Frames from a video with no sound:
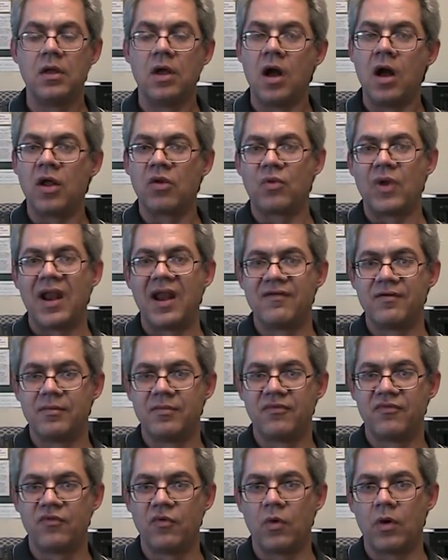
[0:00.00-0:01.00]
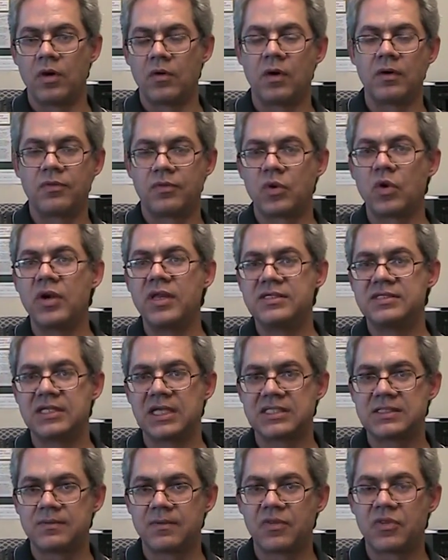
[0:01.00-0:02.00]
on grade level before, or
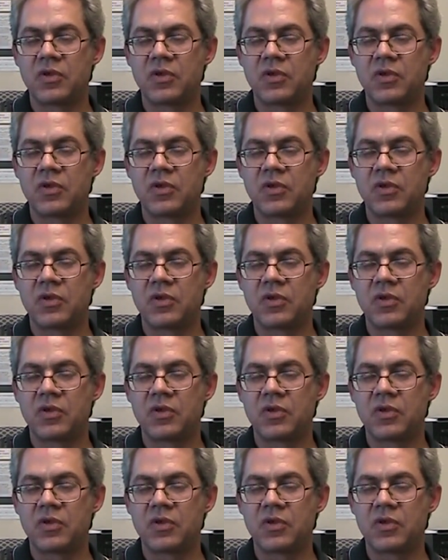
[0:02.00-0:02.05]
36